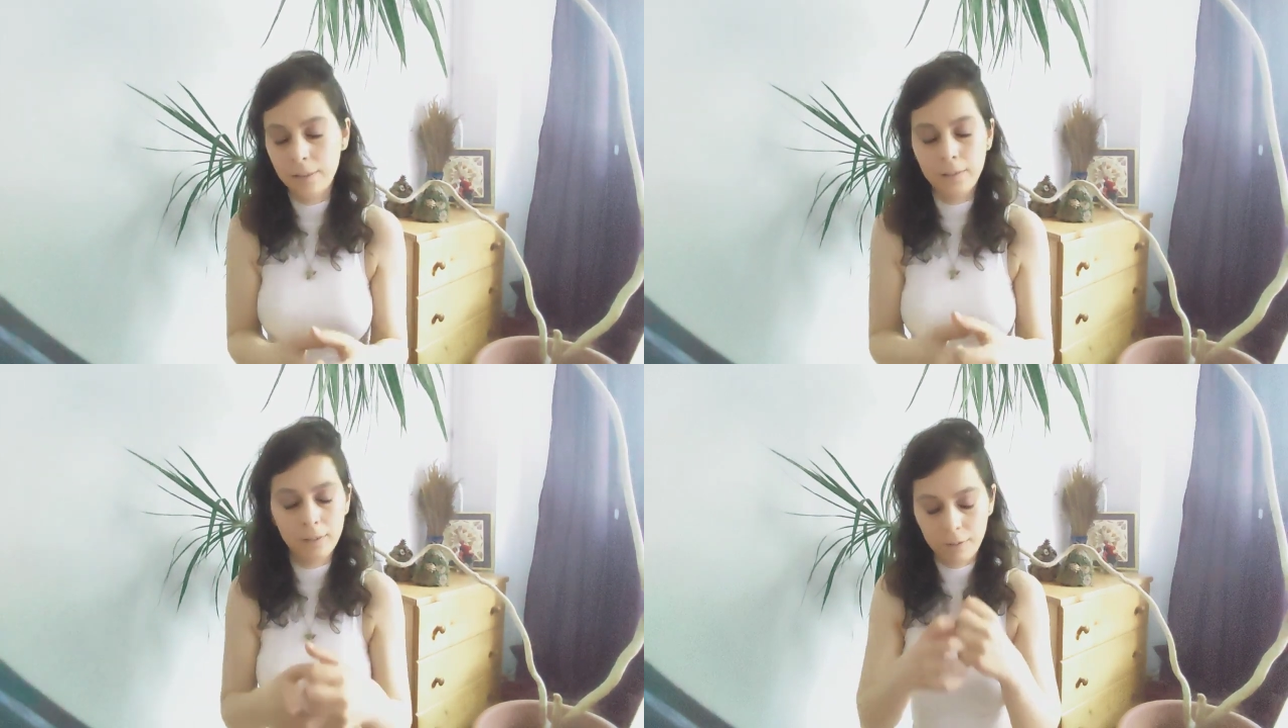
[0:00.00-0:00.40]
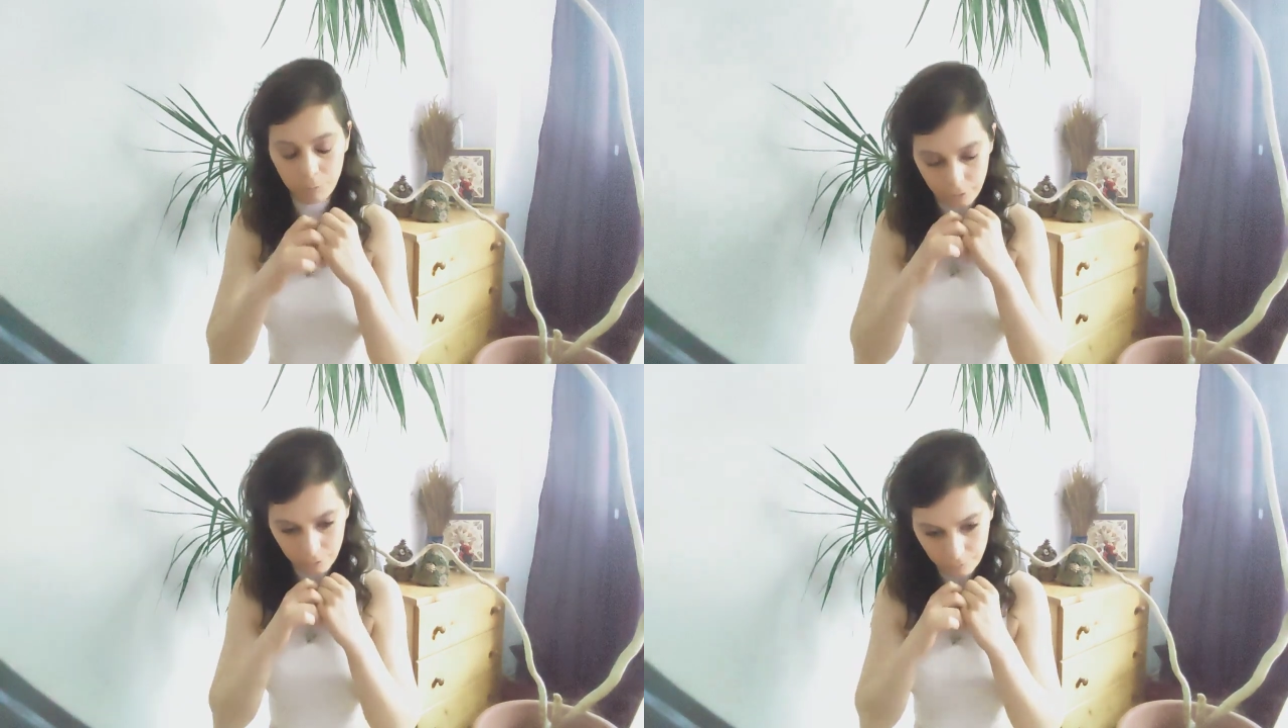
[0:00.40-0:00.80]
And
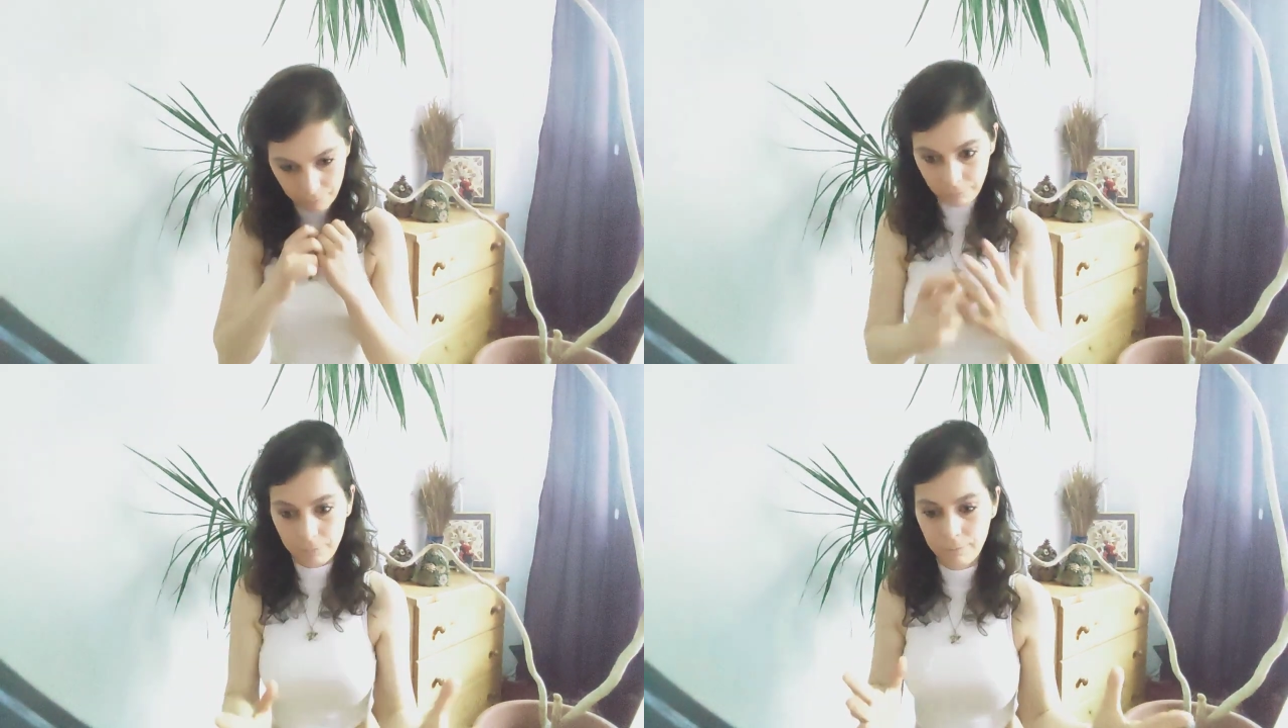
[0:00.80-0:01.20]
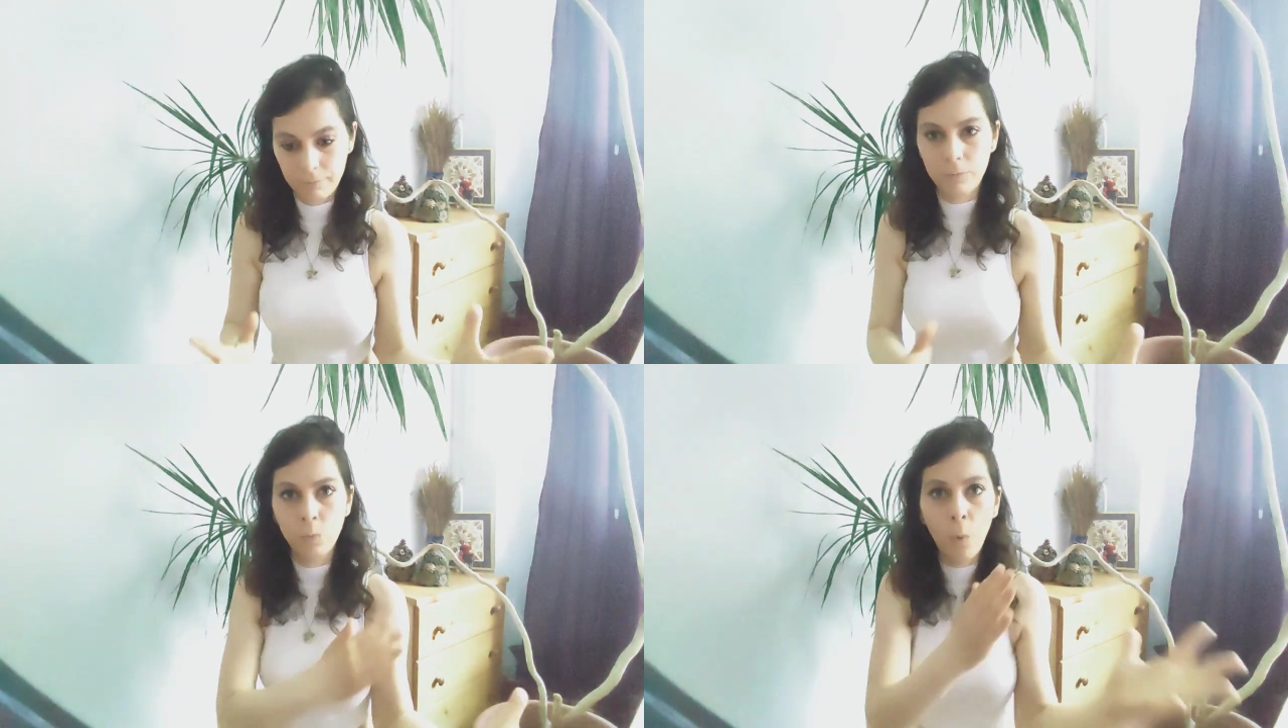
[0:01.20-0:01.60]
it was
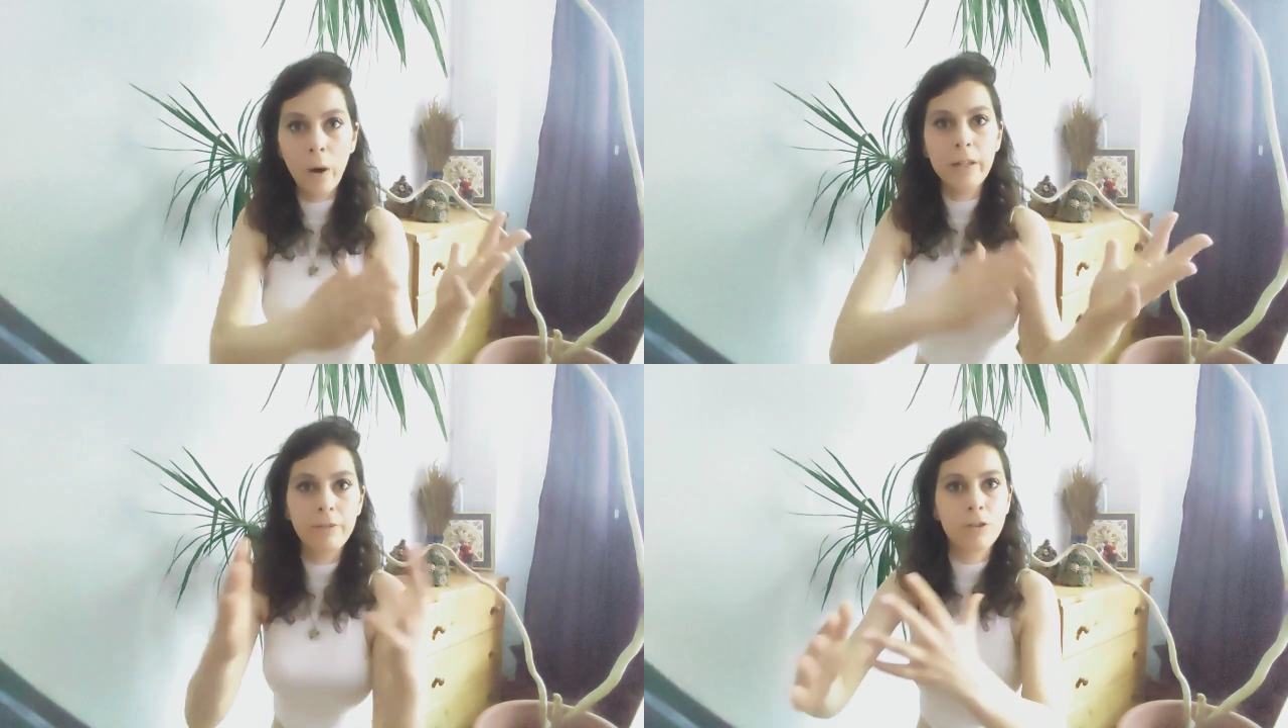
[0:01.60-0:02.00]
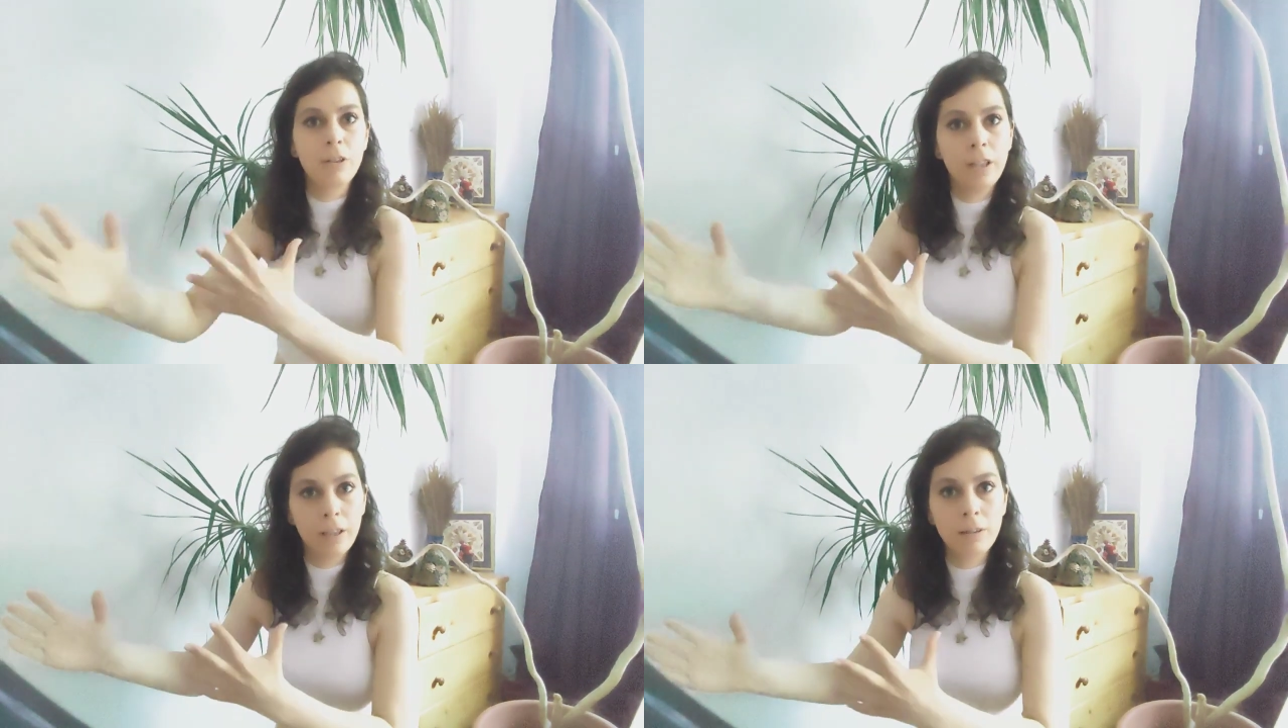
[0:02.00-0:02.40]
one
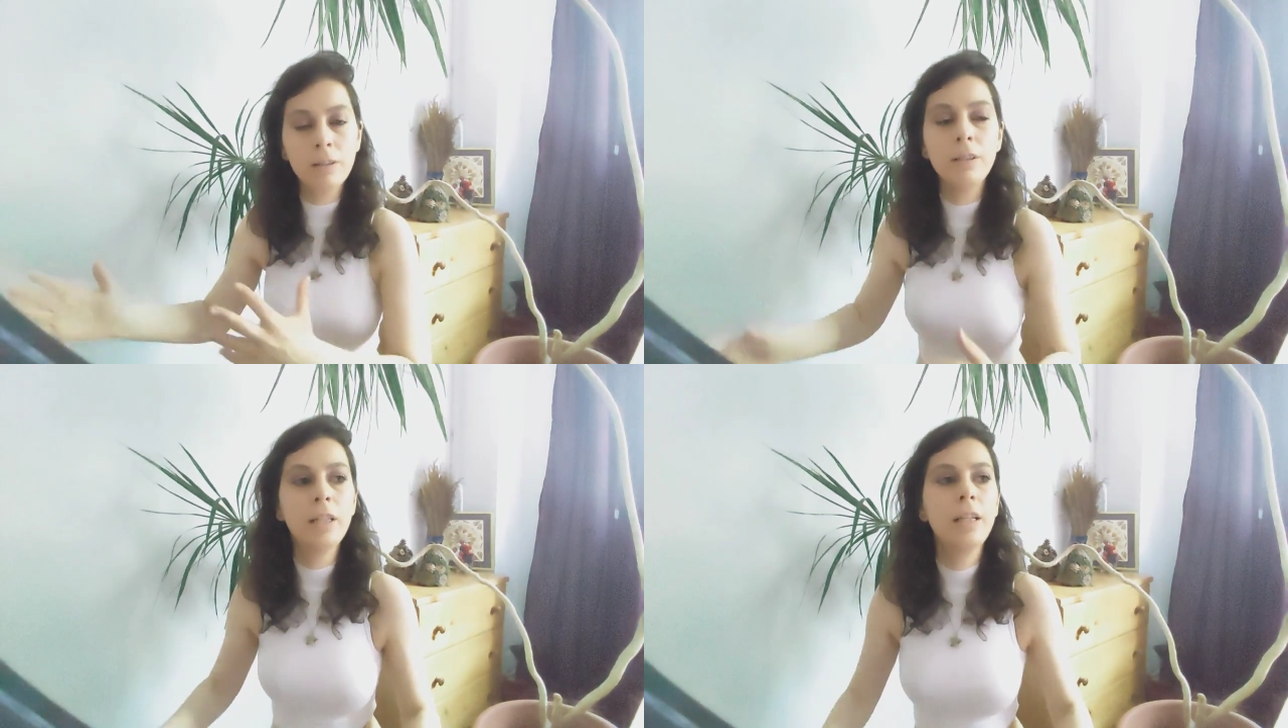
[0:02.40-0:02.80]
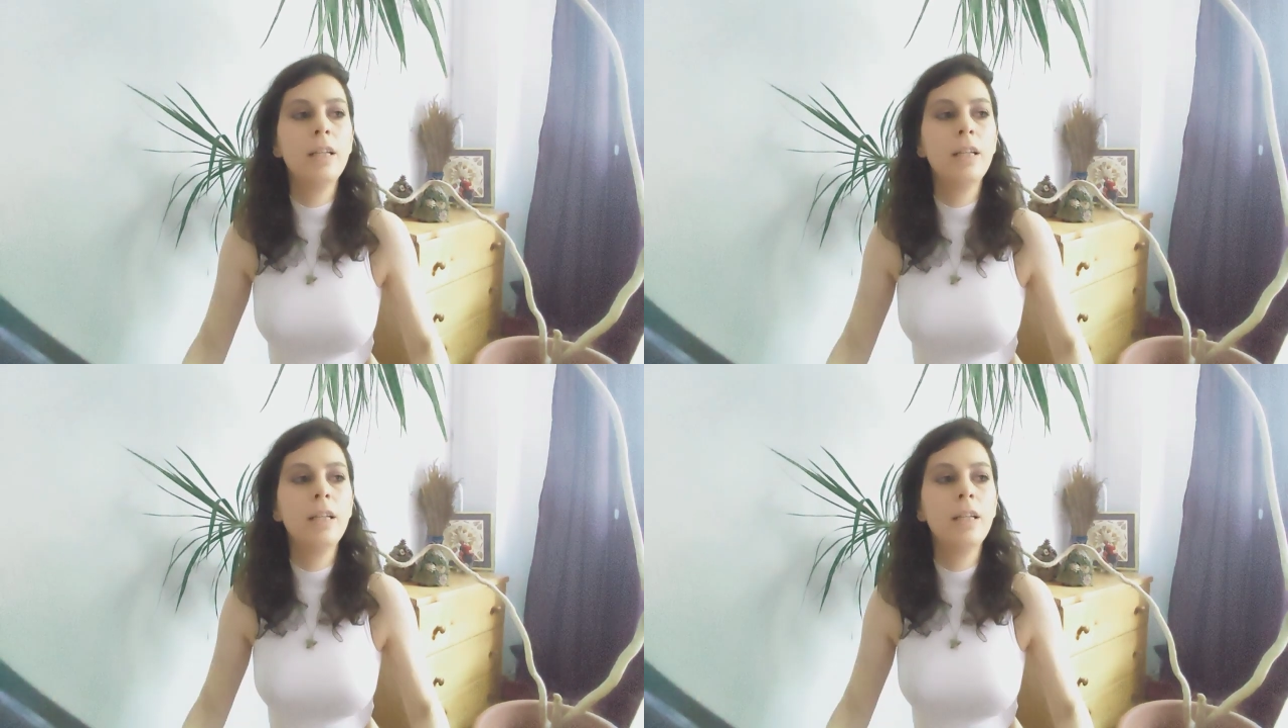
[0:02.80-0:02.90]
after the other.